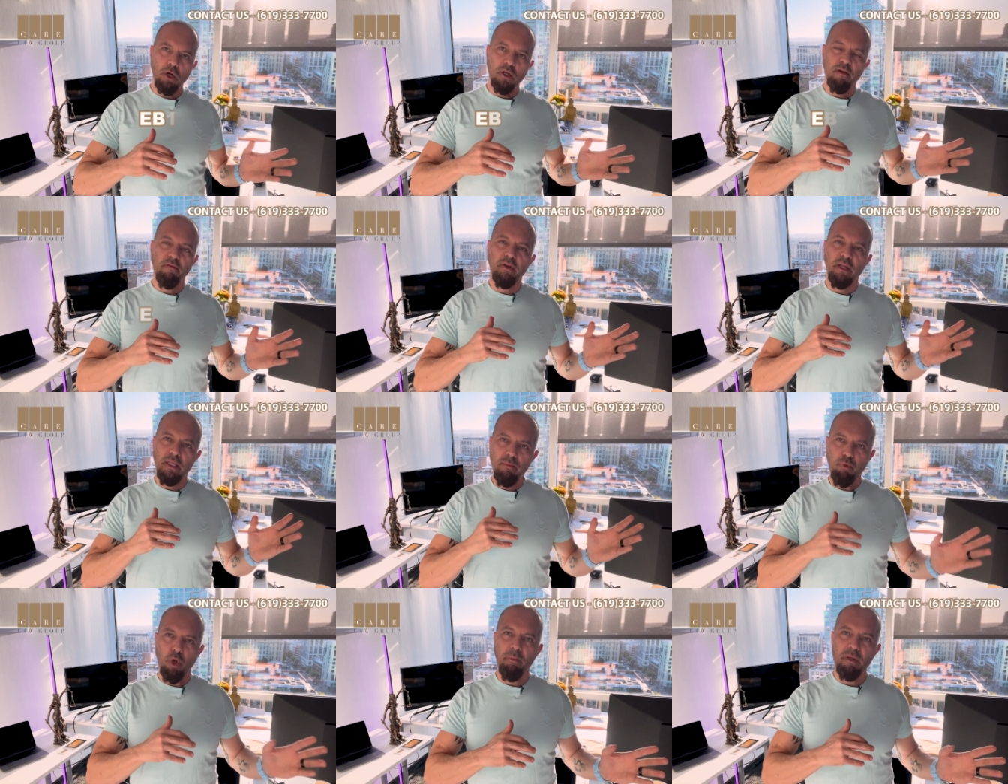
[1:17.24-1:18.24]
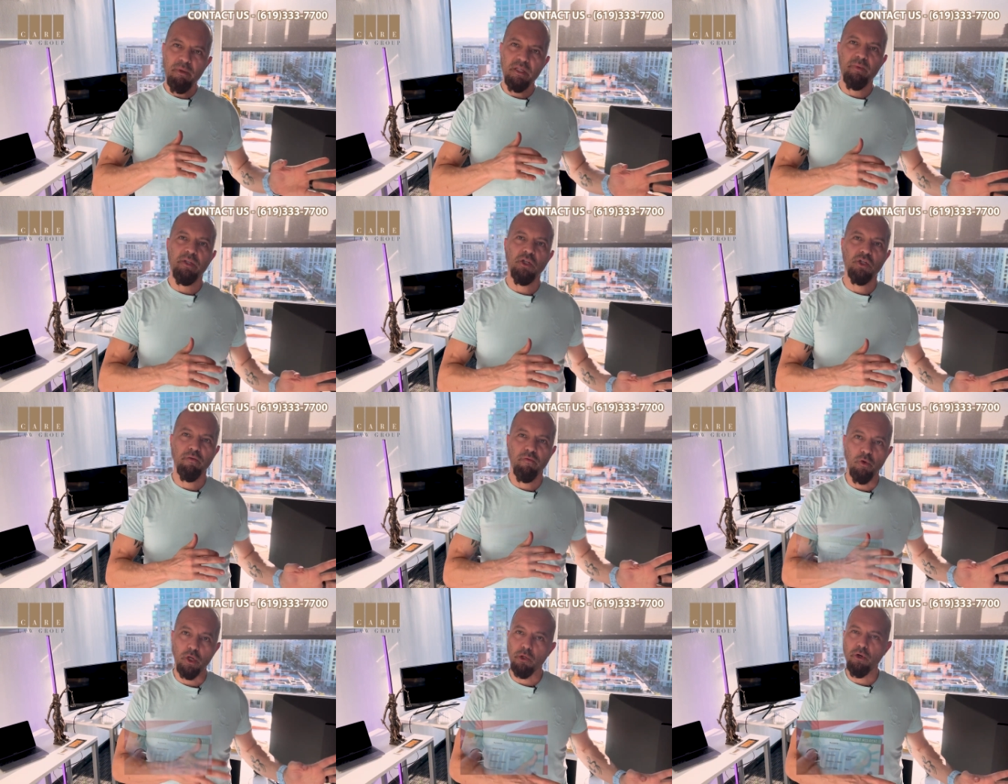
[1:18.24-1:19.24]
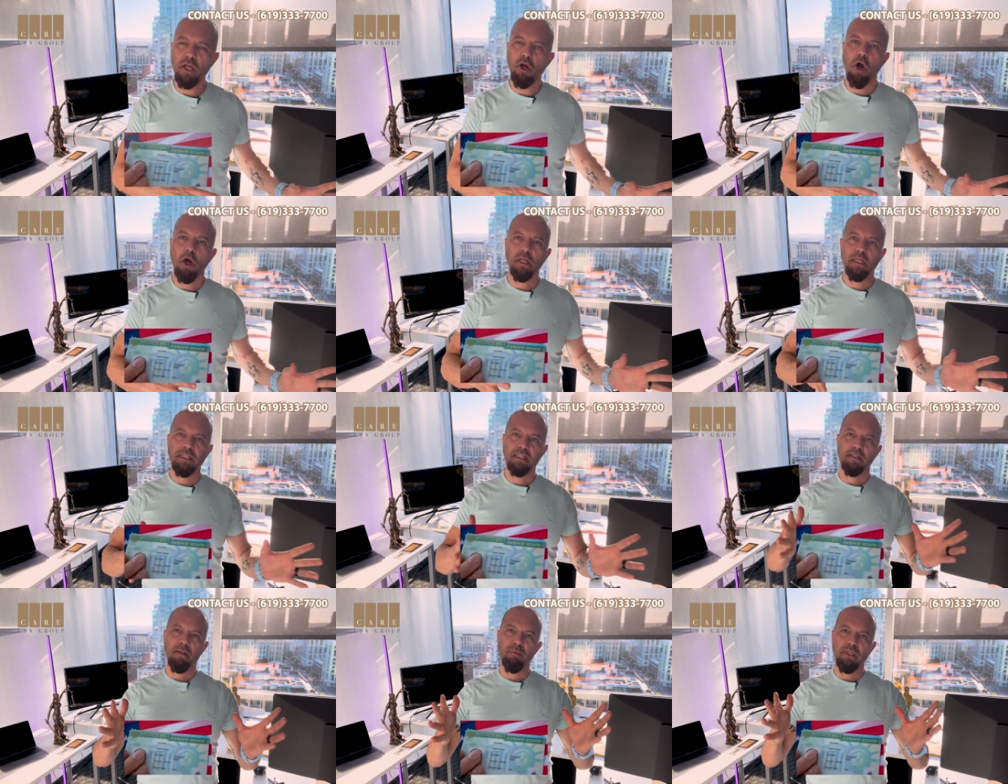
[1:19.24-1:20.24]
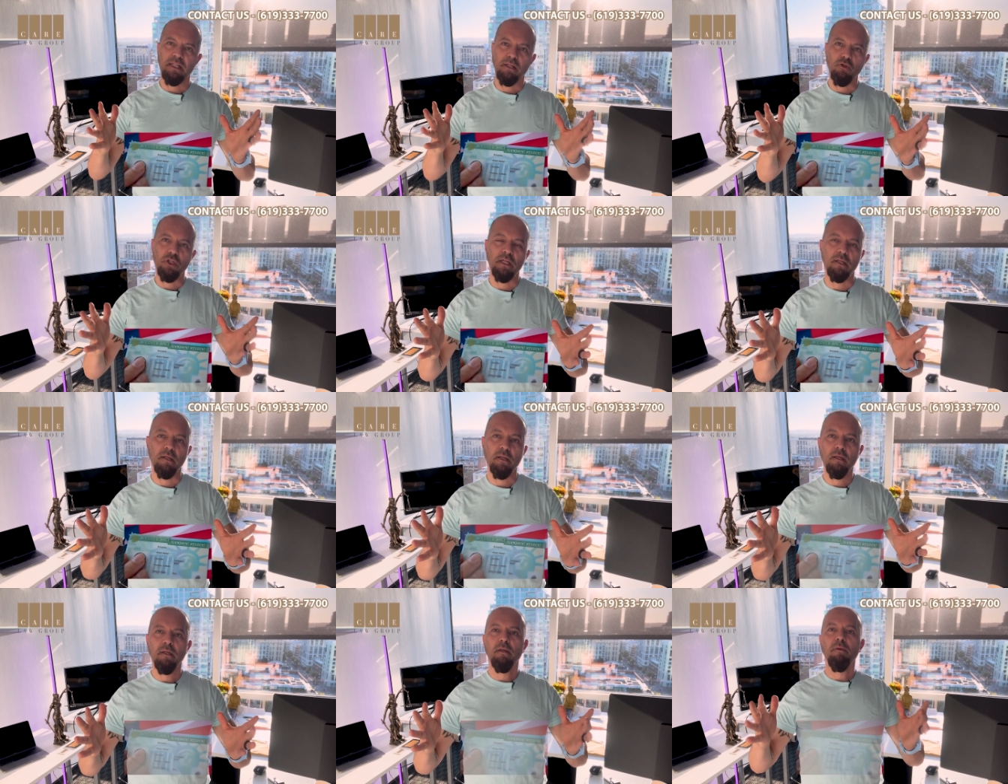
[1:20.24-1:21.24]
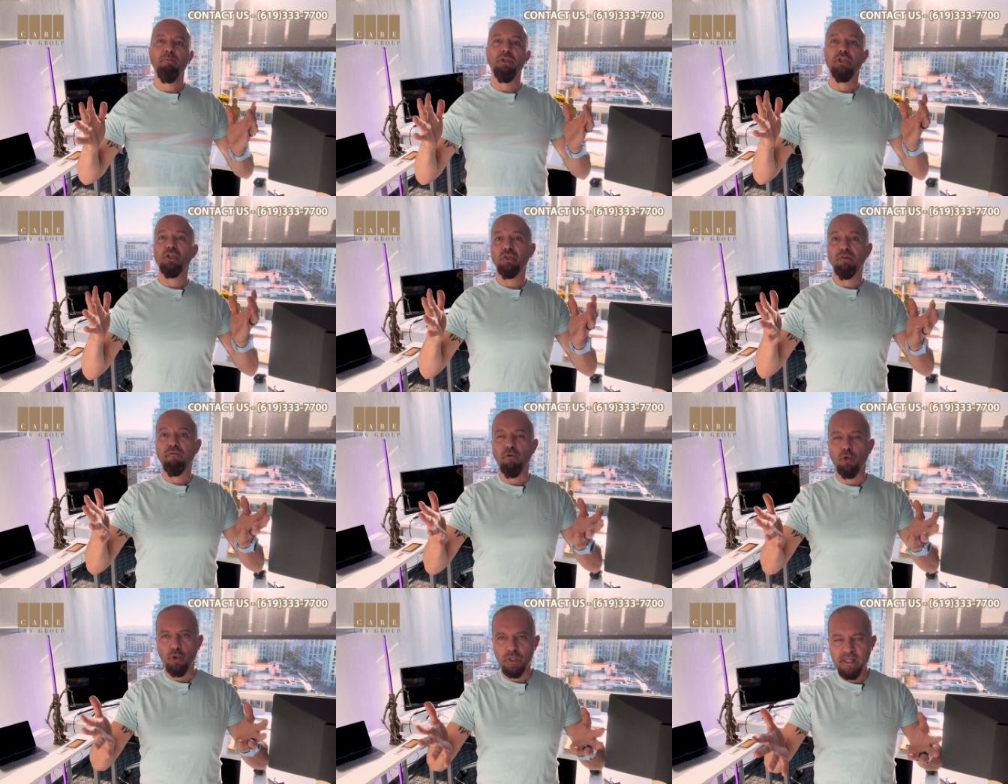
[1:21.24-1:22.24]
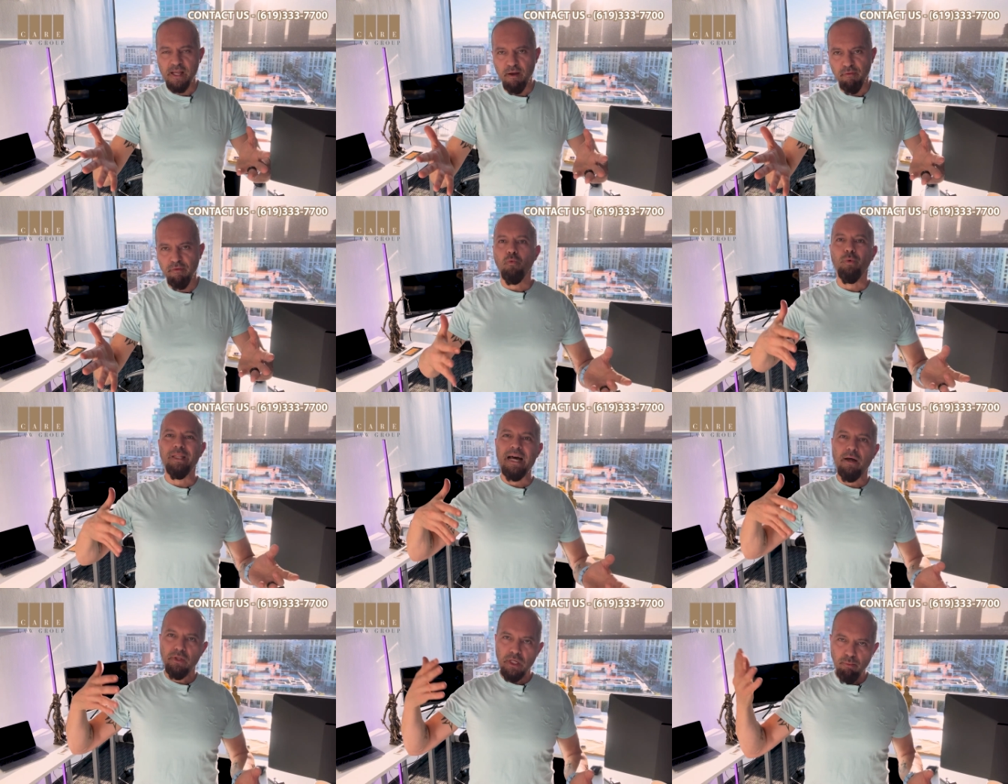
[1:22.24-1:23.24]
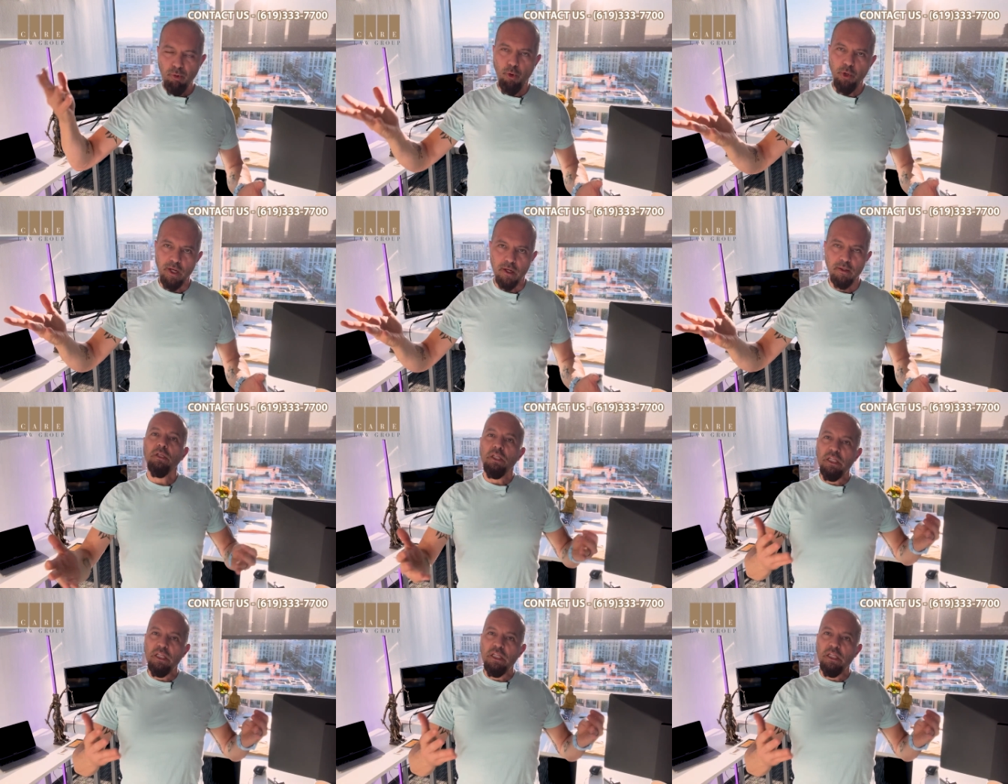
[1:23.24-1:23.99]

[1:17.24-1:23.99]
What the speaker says: of an employment-based petition for a green card, is something that you can petition for yourself without an employer.